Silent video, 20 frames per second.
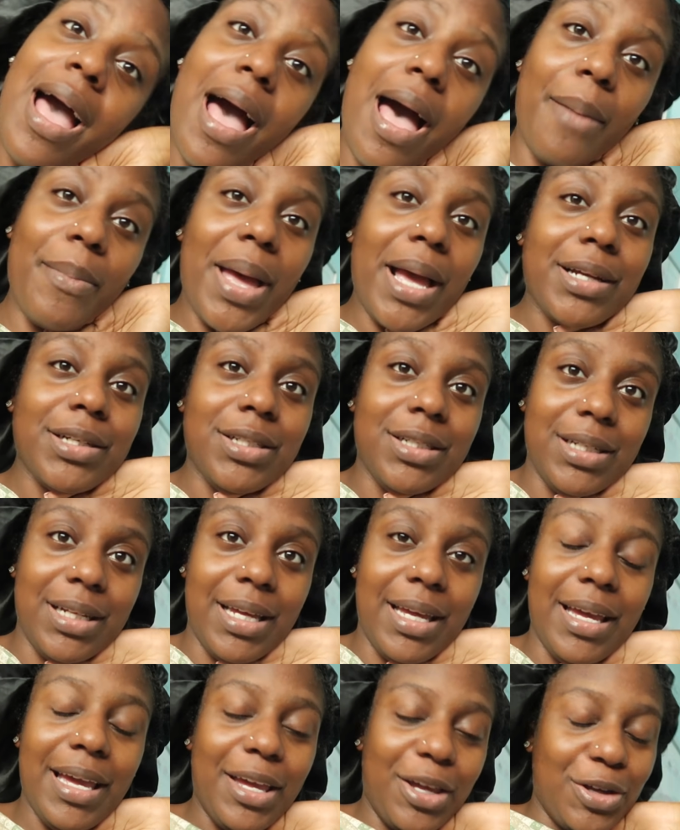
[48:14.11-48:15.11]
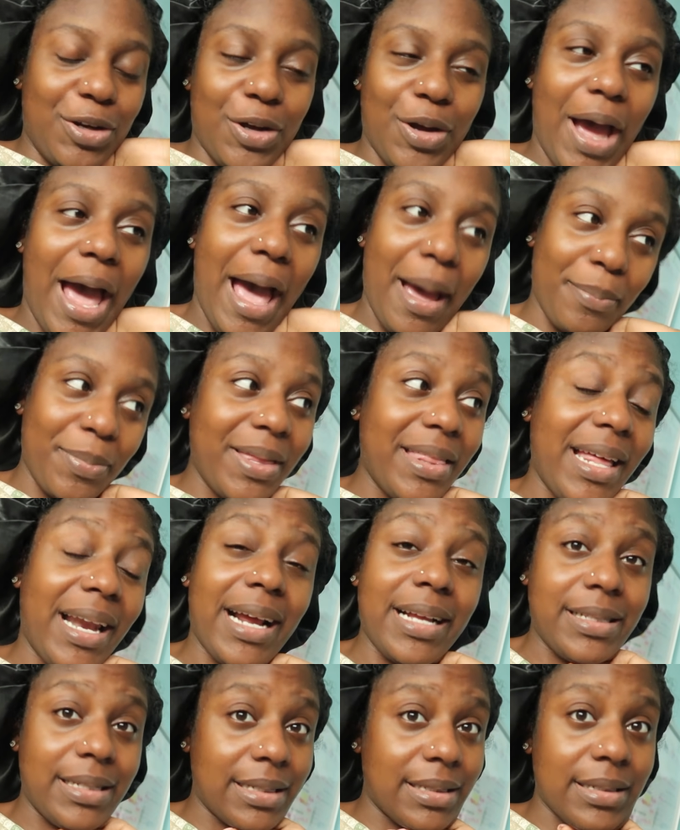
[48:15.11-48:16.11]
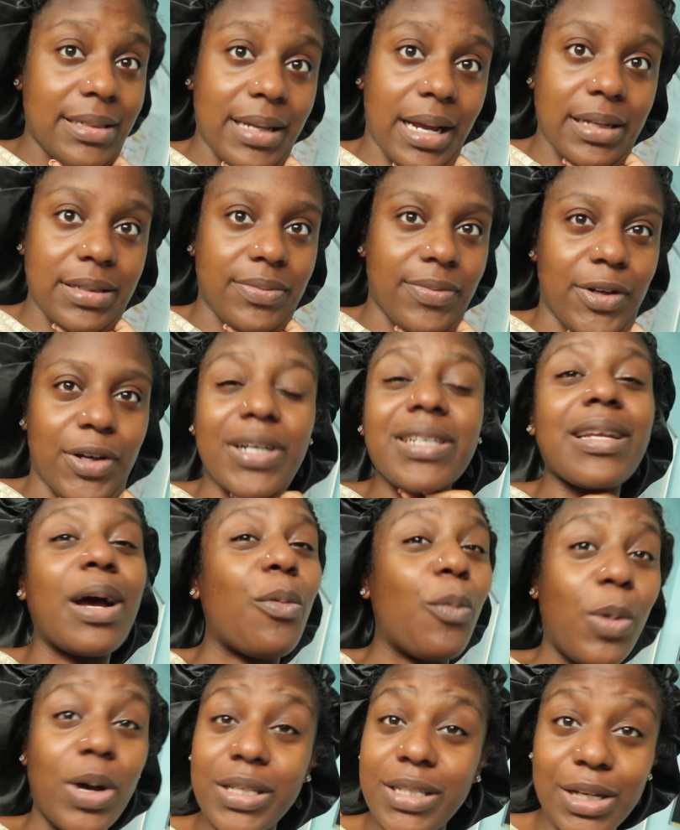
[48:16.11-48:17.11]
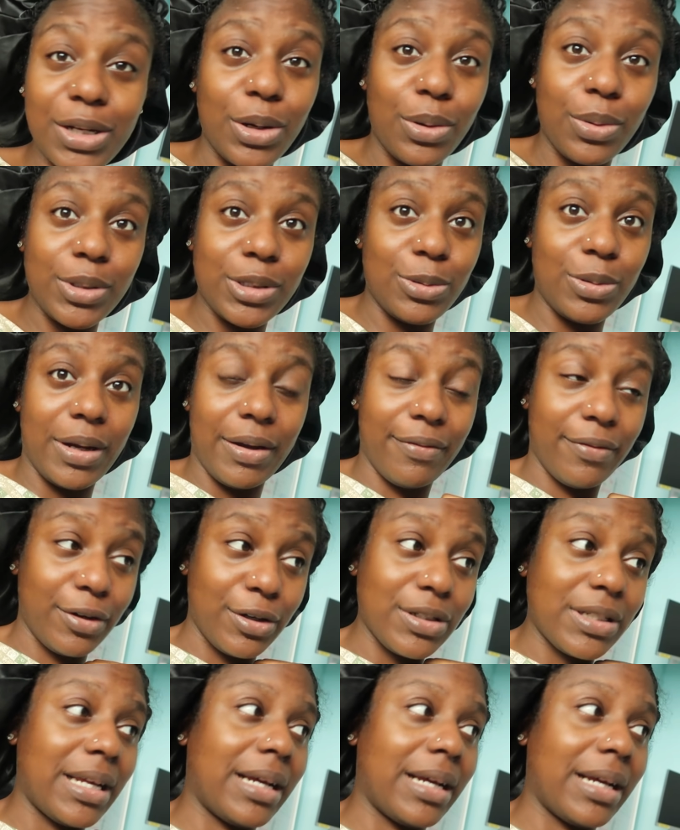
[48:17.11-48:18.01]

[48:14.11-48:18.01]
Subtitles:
I'm actually, you know, happy that I did decide to vlog because I wasn't going to at first.